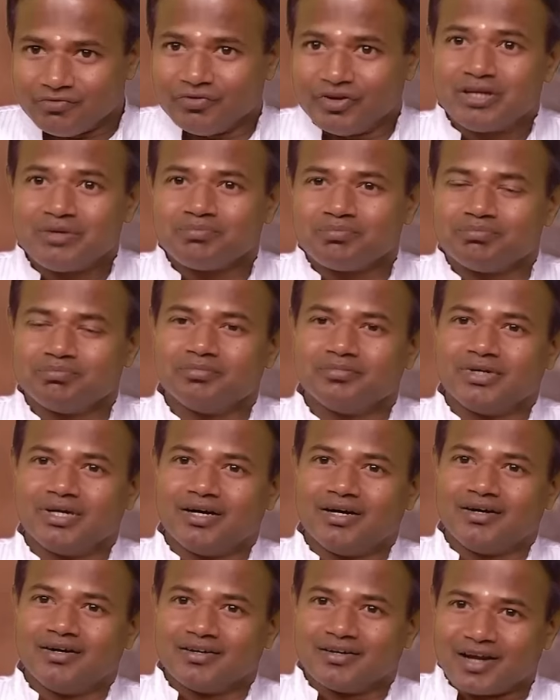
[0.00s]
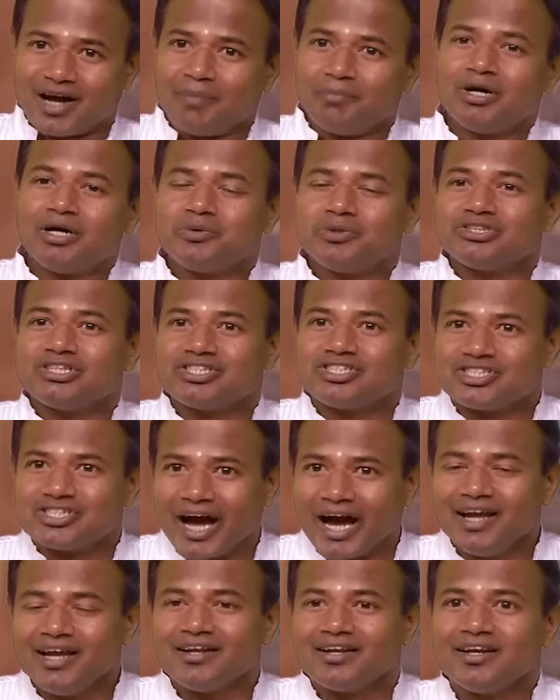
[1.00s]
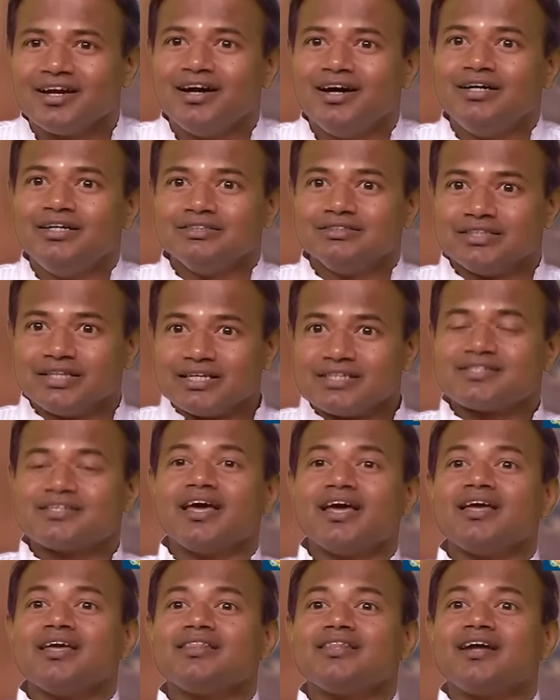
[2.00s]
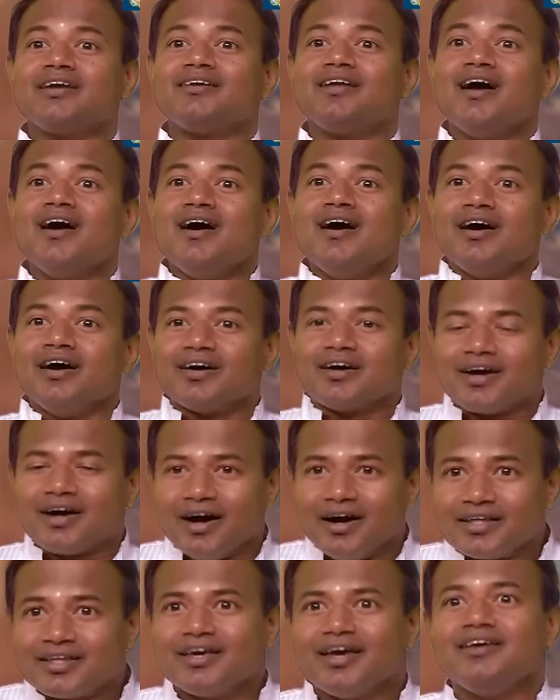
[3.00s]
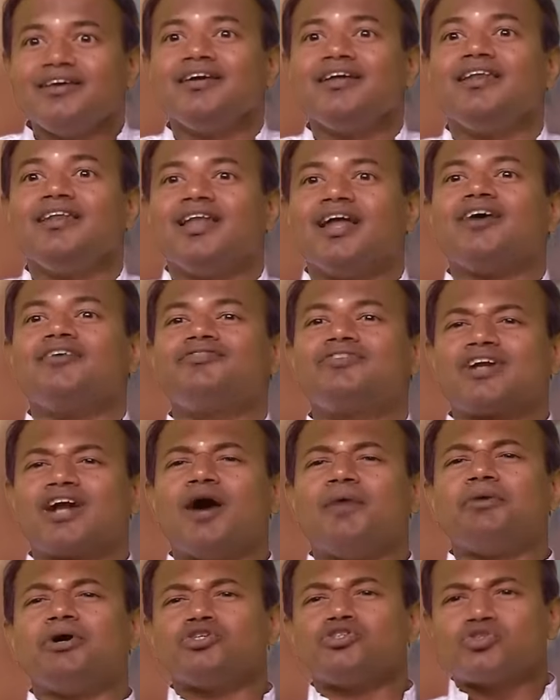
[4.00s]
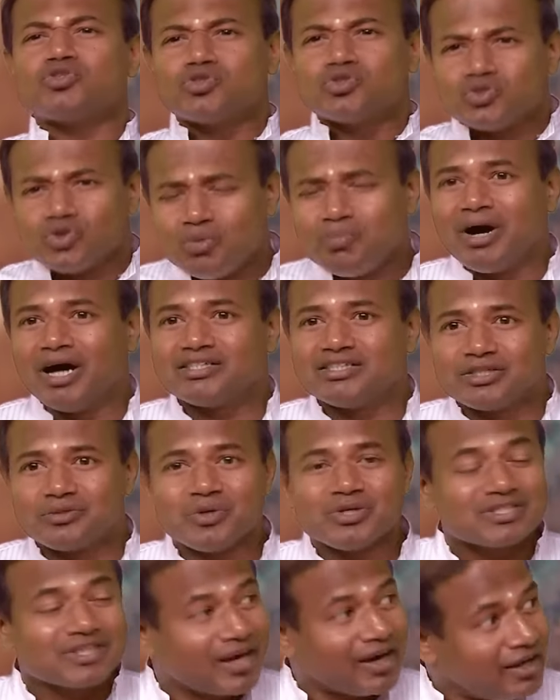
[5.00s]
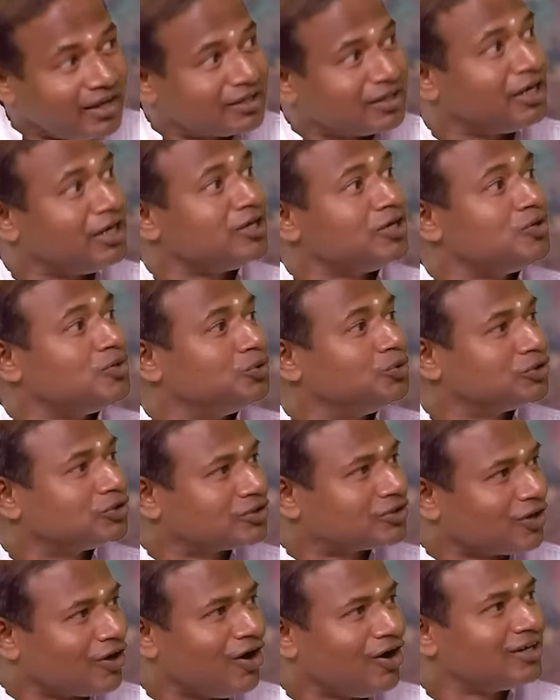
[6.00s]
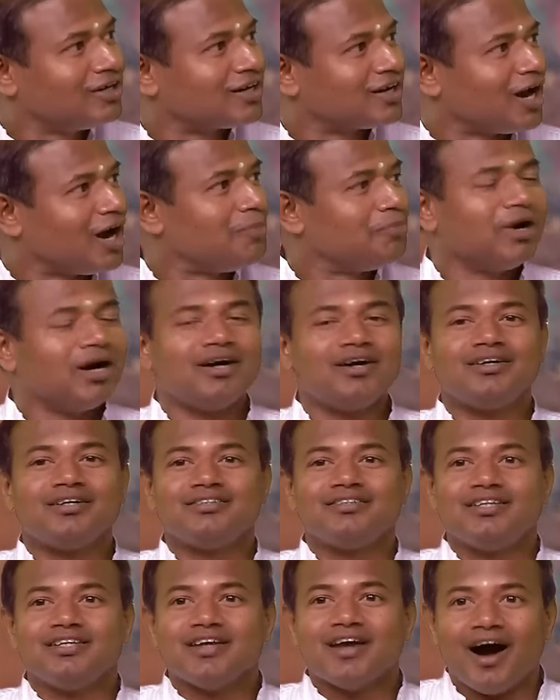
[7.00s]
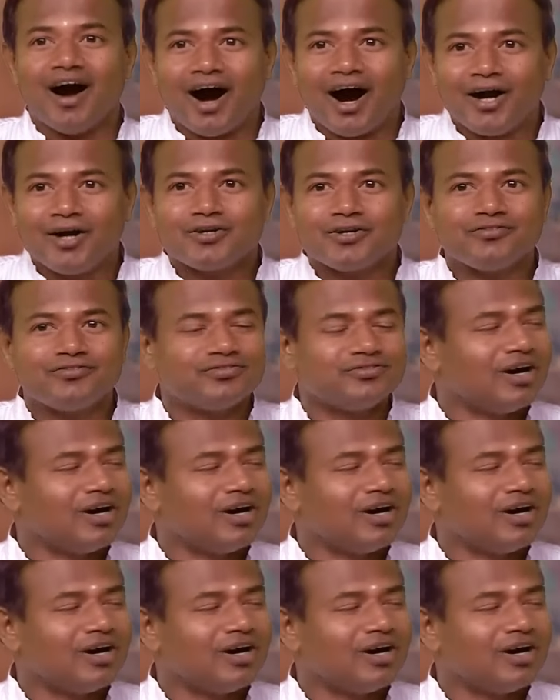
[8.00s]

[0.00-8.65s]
when Rama was a child, they say that Kaikeyi loved Rama so much. It was Kaikeyi who taught Rama the art of